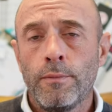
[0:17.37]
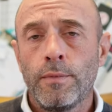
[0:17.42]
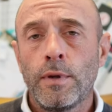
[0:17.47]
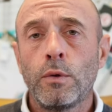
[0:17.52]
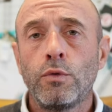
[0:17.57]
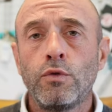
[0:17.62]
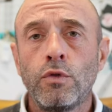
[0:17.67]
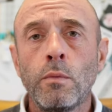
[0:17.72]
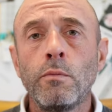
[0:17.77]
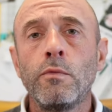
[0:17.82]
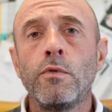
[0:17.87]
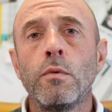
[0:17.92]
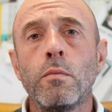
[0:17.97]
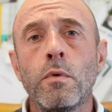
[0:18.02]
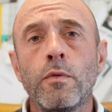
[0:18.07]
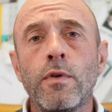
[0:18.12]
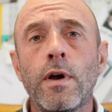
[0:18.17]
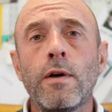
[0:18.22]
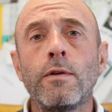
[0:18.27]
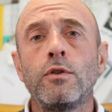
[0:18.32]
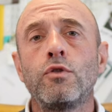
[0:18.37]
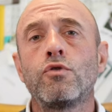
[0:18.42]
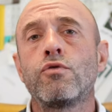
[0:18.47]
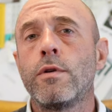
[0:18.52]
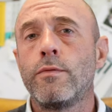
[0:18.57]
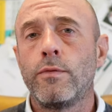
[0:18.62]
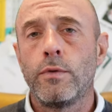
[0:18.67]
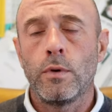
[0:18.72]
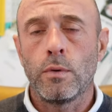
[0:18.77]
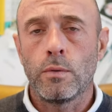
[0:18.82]
Now some of them are very
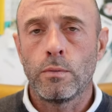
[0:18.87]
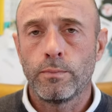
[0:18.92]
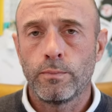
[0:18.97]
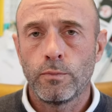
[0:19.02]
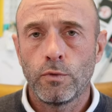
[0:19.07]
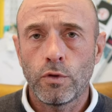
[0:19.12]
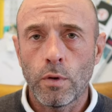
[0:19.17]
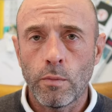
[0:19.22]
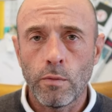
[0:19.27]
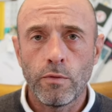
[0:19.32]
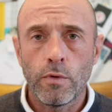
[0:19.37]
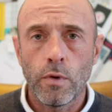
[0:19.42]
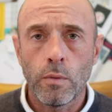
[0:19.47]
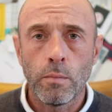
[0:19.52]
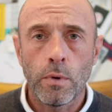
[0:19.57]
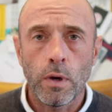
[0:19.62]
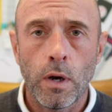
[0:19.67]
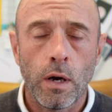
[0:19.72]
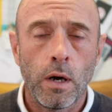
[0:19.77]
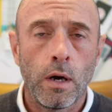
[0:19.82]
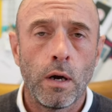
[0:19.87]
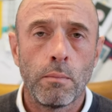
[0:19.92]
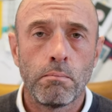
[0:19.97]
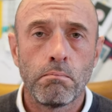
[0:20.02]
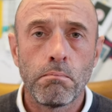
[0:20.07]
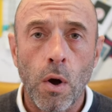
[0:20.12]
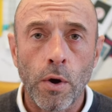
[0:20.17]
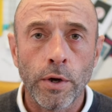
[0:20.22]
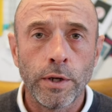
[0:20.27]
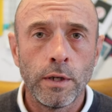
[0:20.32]
trivial, some of them are
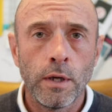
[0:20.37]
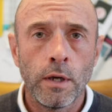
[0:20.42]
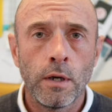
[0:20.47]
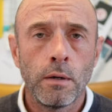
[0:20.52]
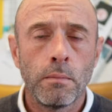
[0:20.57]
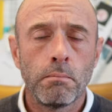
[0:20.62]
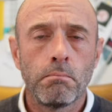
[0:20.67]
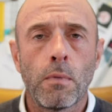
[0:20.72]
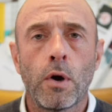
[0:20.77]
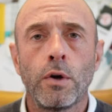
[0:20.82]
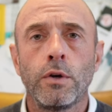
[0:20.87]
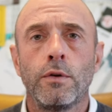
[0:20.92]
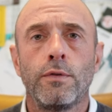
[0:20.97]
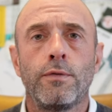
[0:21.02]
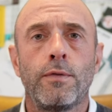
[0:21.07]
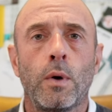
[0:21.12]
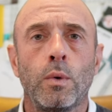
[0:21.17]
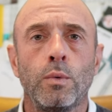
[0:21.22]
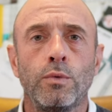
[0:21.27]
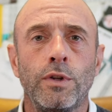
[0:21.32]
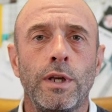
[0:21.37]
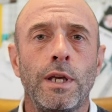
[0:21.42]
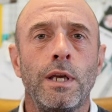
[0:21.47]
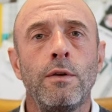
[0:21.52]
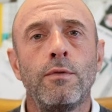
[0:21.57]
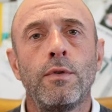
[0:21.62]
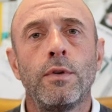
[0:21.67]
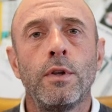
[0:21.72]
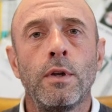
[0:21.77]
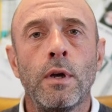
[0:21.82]
minor, minor faults,
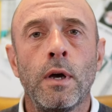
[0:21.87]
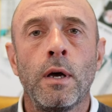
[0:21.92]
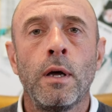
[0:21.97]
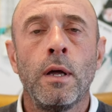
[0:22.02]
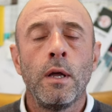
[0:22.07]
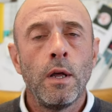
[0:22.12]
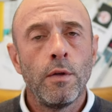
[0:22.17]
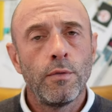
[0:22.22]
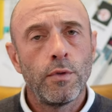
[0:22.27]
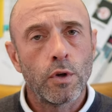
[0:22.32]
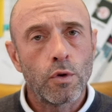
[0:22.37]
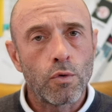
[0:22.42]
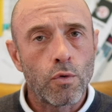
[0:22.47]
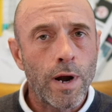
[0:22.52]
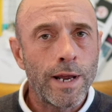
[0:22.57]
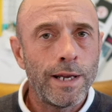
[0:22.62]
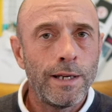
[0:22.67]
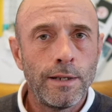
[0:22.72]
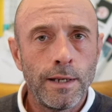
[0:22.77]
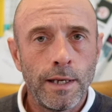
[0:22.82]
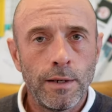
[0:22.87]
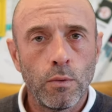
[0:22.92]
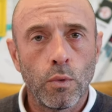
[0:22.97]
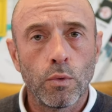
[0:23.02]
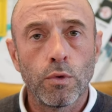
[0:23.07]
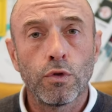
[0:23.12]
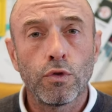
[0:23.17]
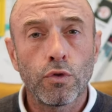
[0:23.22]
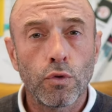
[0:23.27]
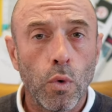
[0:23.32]
even the, the grading
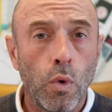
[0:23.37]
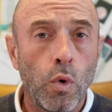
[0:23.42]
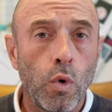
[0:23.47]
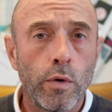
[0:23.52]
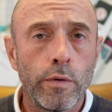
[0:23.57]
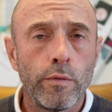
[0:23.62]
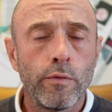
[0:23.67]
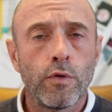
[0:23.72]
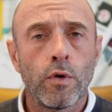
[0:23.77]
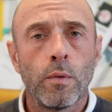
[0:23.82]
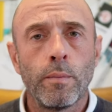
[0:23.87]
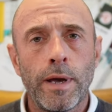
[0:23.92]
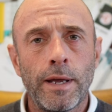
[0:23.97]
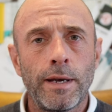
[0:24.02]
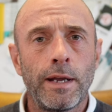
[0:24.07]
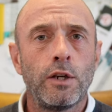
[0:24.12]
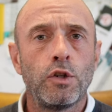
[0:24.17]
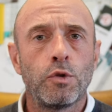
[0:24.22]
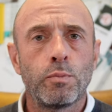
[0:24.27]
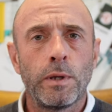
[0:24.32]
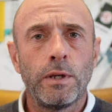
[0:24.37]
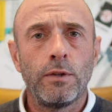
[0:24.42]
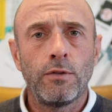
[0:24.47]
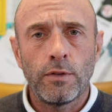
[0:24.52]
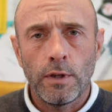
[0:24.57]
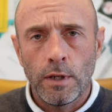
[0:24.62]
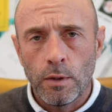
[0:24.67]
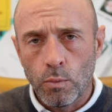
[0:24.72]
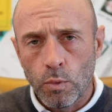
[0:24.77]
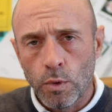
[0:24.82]
or the scoring from
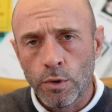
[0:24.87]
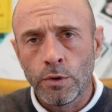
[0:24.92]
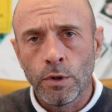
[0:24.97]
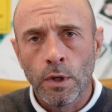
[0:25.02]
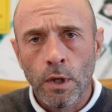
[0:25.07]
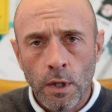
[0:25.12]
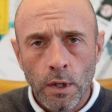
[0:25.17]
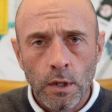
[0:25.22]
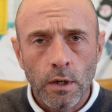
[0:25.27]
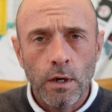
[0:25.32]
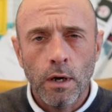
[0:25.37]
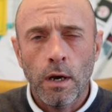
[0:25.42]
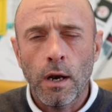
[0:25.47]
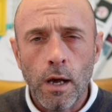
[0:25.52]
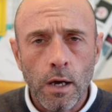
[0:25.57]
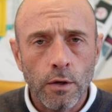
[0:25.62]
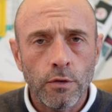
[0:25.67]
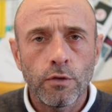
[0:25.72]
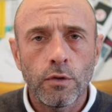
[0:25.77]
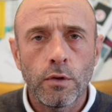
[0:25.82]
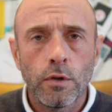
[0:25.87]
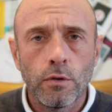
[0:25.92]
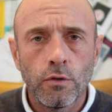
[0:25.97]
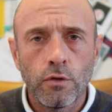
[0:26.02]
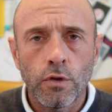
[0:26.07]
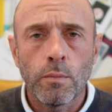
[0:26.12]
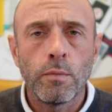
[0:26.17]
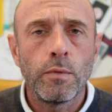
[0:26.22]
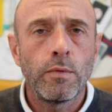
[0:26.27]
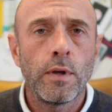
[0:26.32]
NHBC would class that
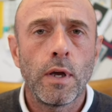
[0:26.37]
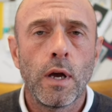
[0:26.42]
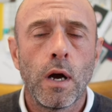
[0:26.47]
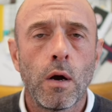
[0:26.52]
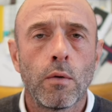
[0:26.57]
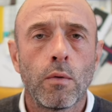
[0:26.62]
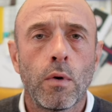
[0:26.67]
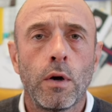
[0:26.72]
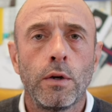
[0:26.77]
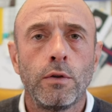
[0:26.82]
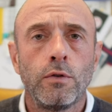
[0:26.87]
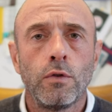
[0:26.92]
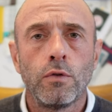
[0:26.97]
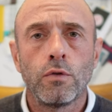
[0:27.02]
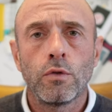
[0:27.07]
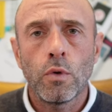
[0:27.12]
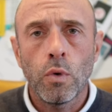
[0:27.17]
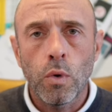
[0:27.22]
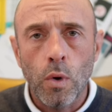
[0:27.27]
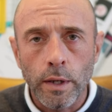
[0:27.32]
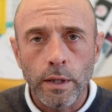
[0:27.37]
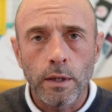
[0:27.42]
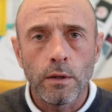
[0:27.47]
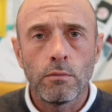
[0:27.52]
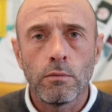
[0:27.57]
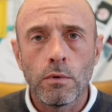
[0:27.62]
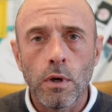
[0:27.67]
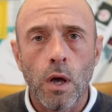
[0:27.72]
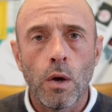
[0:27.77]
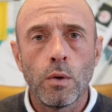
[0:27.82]
some of the RIs is
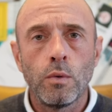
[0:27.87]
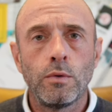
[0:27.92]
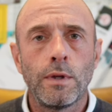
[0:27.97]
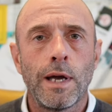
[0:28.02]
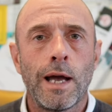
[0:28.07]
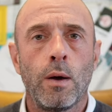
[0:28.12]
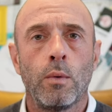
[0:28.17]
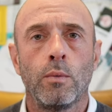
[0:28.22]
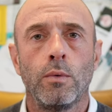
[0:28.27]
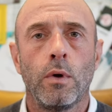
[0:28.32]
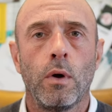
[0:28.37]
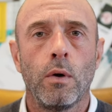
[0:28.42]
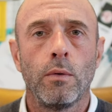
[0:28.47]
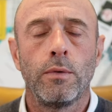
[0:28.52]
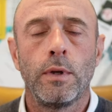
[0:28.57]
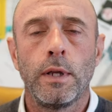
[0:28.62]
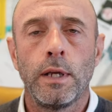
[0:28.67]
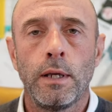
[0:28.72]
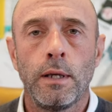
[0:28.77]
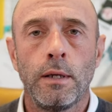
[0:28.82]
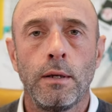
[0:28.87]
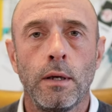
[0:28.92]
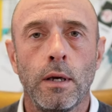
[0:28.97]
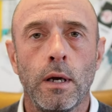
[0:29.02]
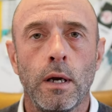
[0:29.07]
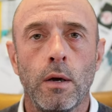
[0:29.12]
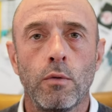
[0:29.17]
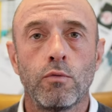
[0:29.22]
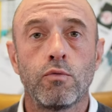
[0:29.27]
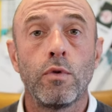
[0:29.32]
quite low down on the
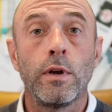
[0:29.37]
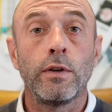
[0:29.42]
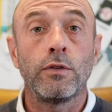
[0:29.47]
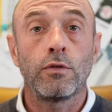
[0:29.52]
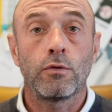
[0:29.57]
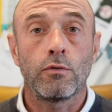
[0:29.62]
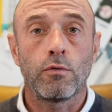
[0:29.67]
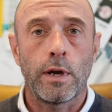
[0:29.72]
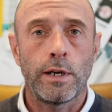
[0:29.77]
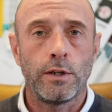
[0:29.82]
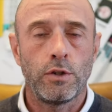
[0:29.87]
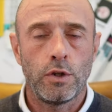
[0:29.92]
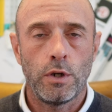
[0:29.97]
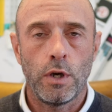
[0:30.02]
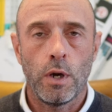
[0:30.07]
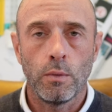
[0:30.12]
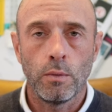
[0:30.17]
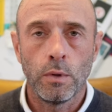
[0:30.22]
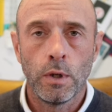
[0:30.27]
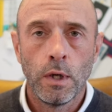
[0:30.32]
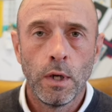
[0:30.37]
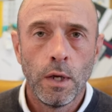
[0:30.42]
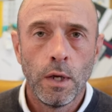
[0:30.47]
uh, risk ratio.